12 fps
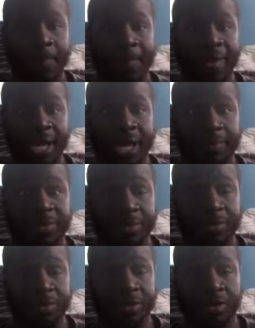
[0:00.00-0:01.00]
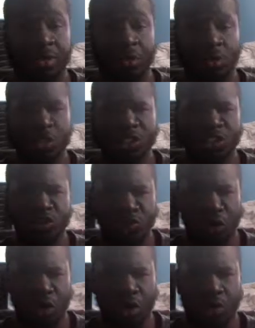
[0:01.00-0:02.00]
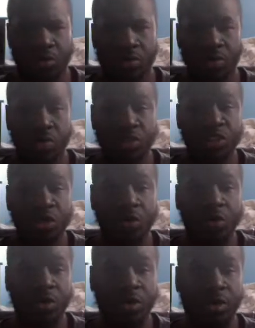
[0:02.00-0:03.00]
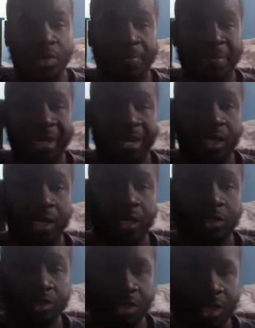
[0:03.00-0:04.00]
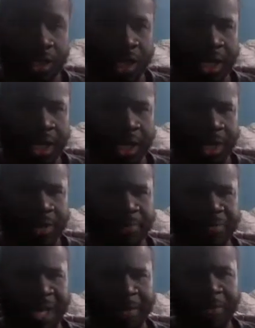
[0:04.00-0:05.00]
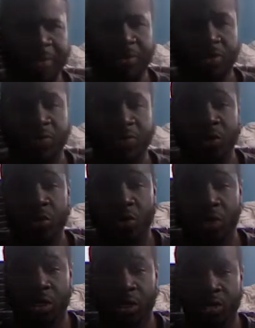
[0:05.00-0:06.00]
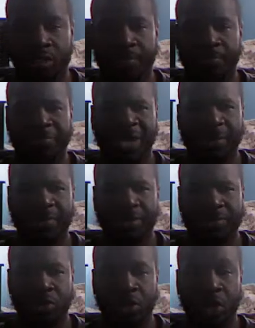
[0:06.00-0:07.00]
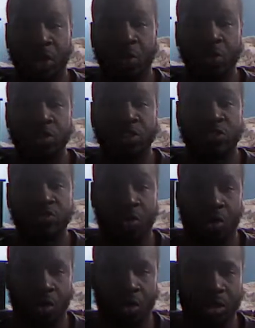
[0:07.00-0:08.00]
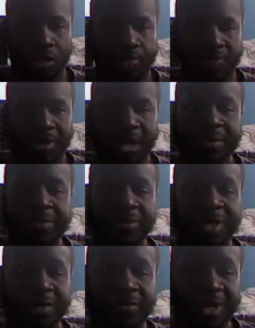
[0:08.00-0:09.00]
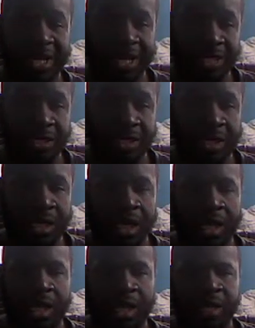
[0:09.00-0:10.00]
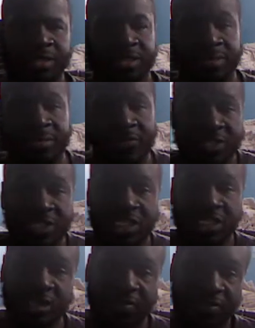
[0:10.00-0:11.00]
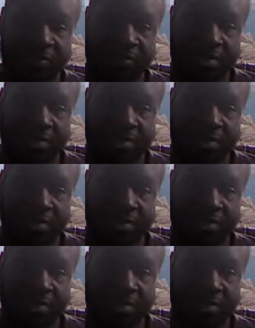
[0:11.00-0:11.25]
Black people, what's wrong? What's going on in the black culture, the black people around the world? Black people, what's wrong? Black people got to realize some of us are different